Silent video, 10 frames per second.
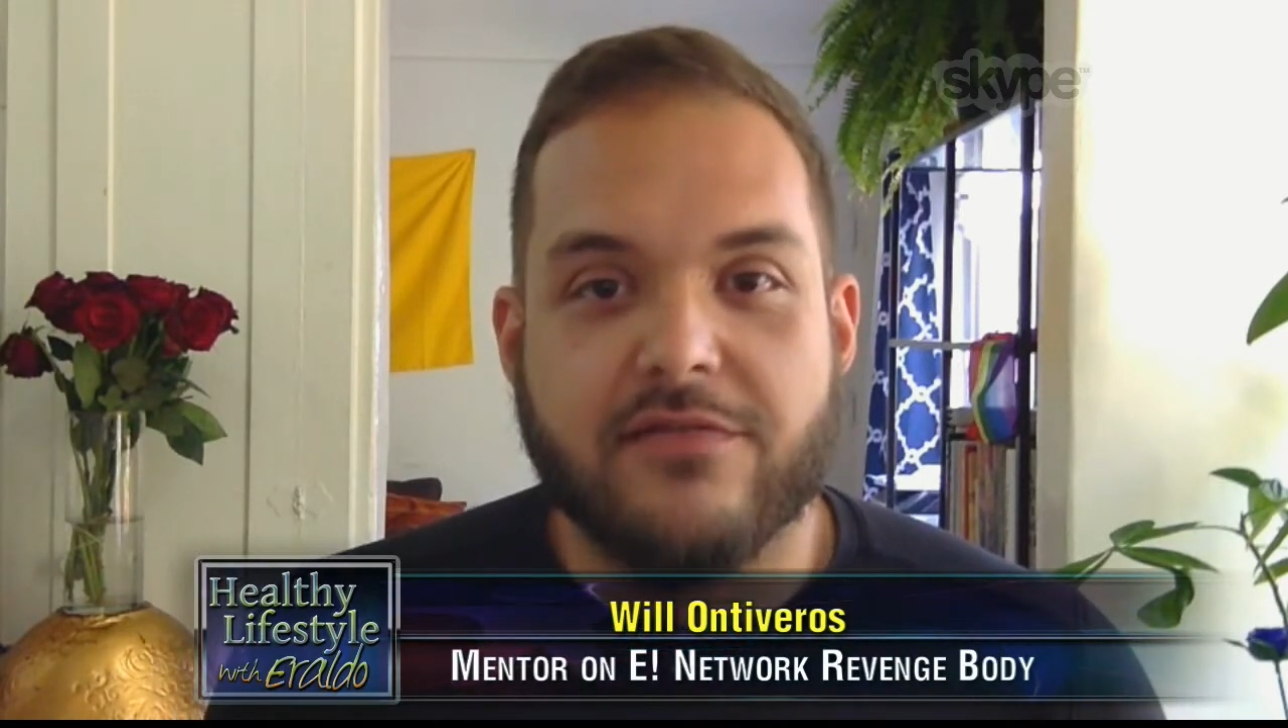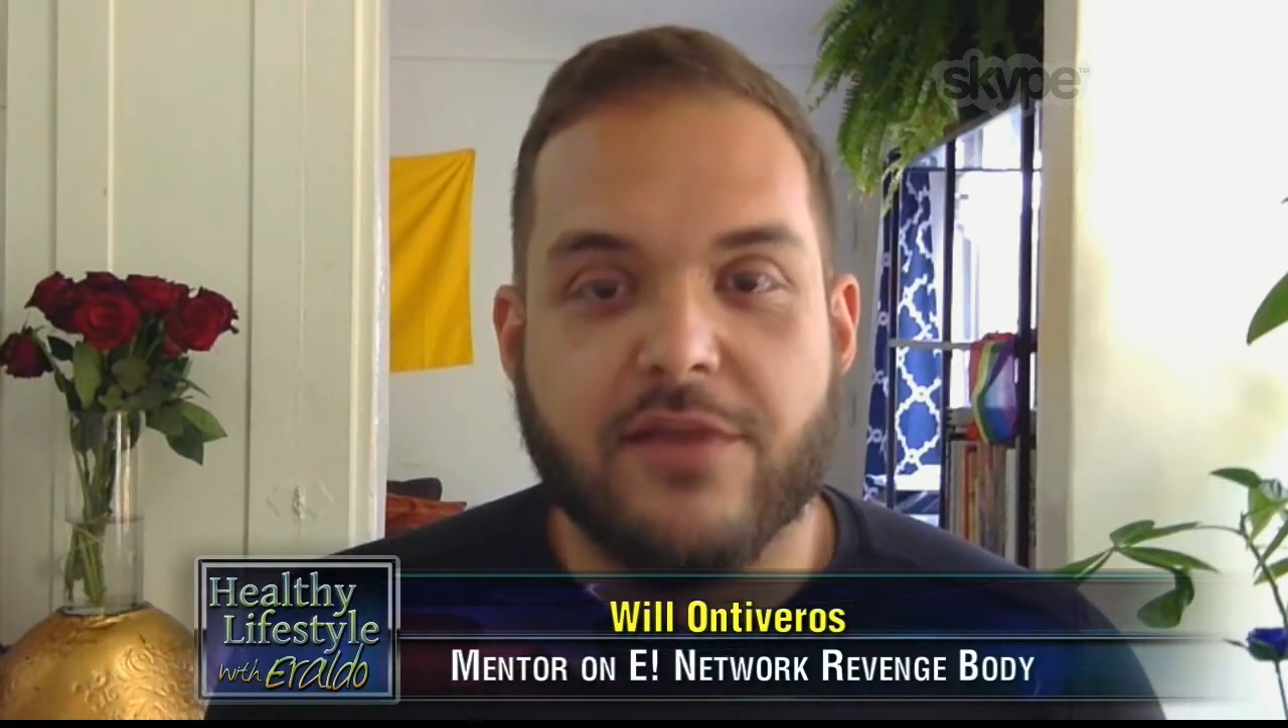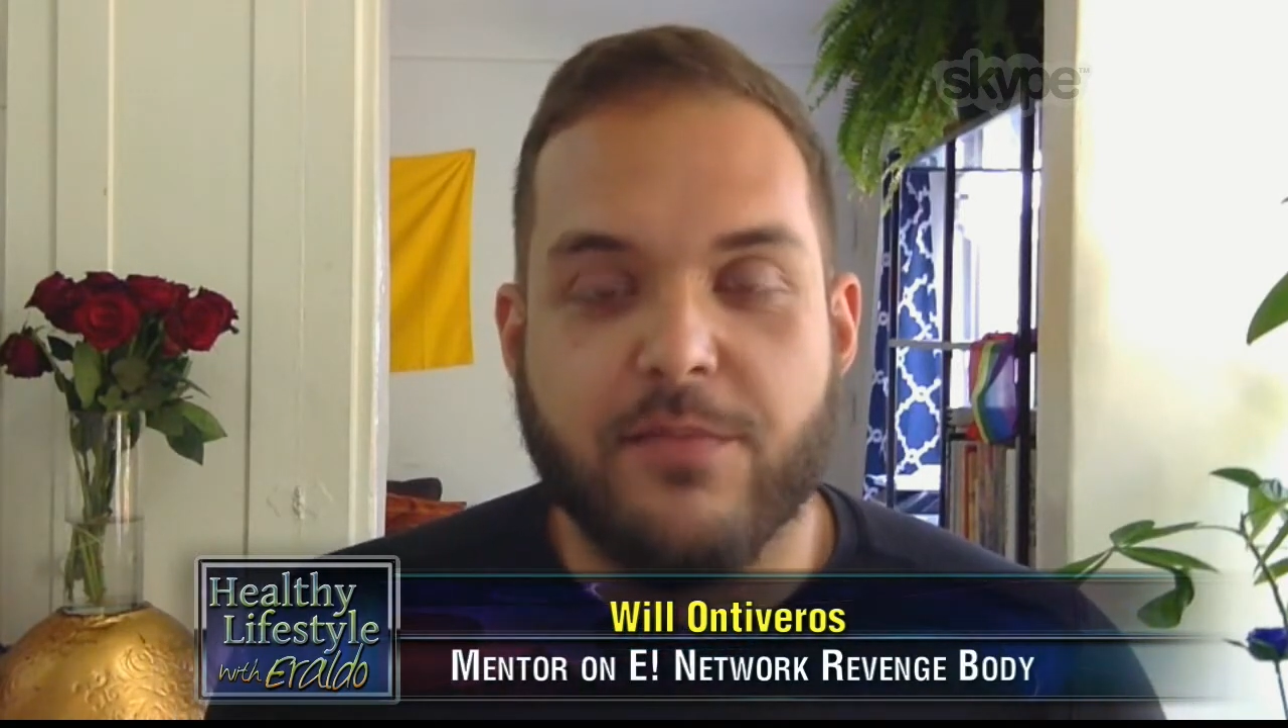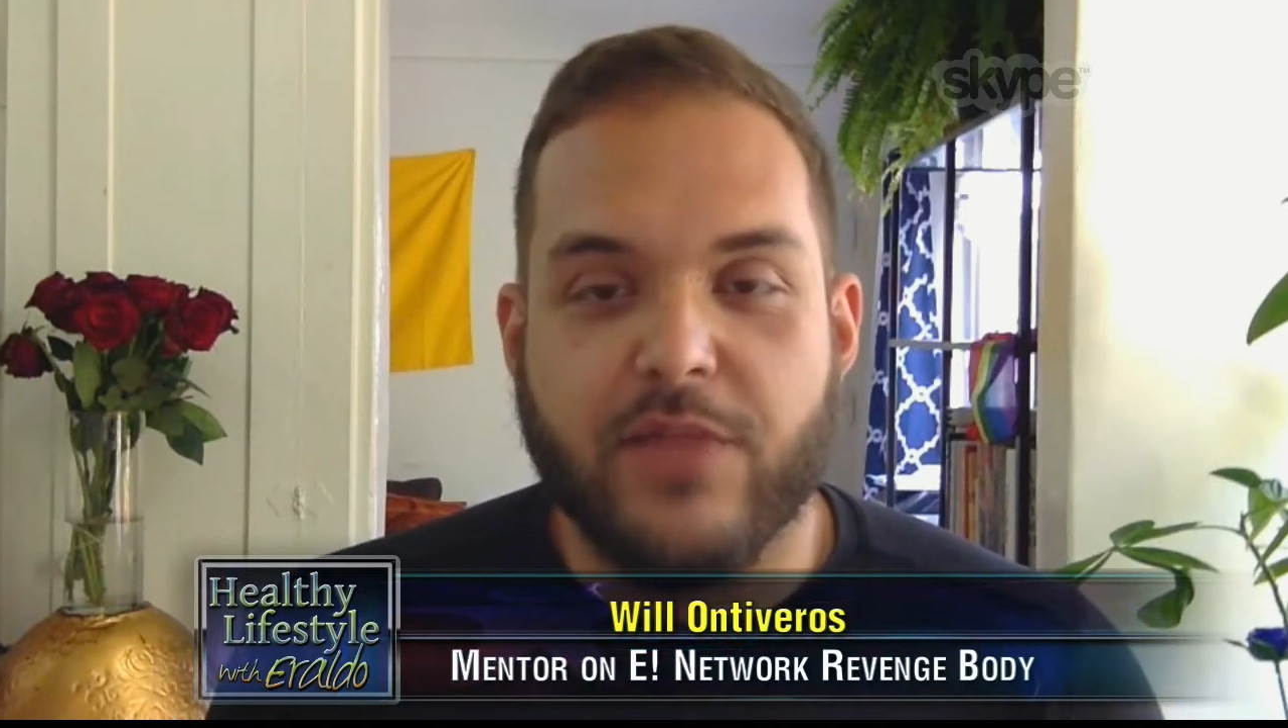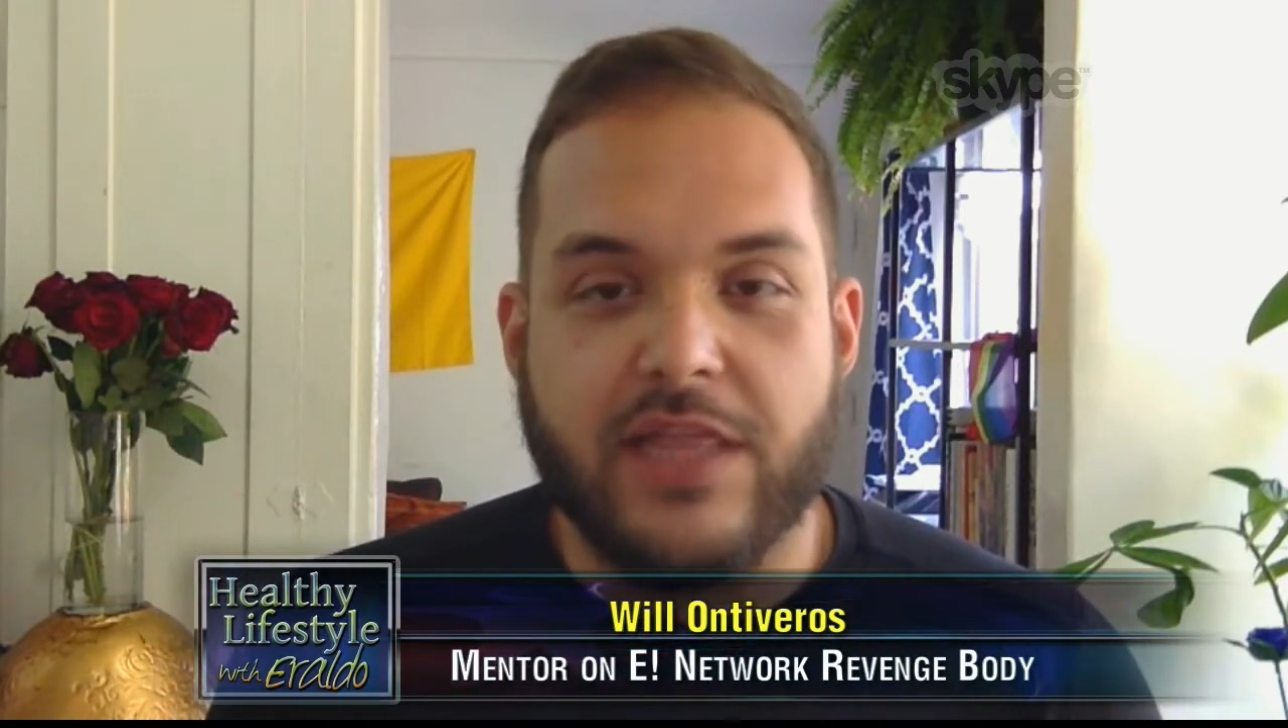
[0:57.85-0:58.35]

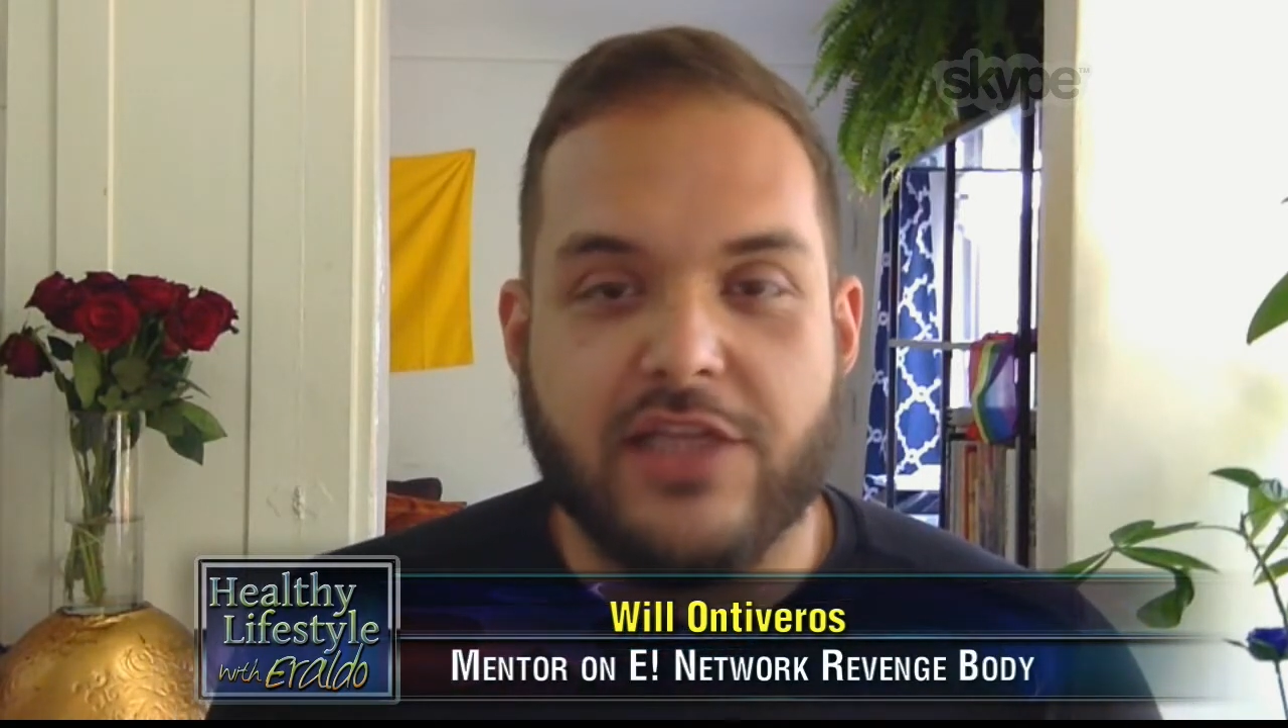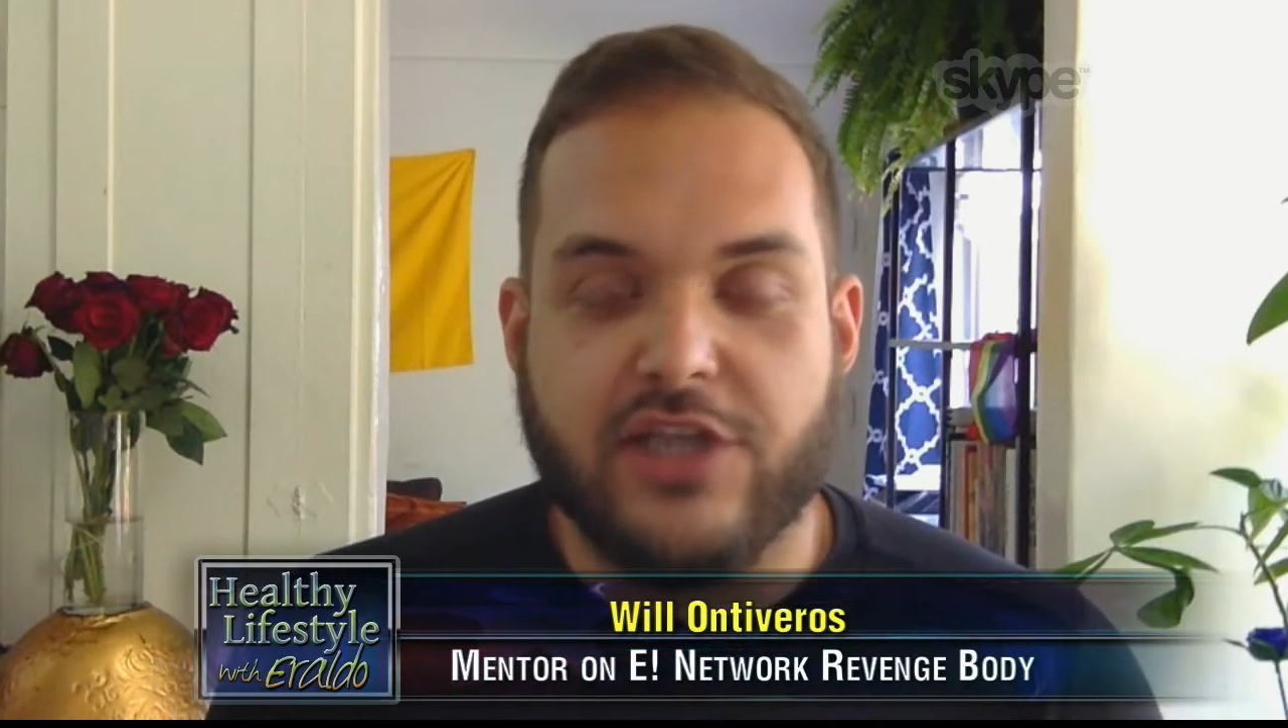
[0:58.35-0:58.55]
completely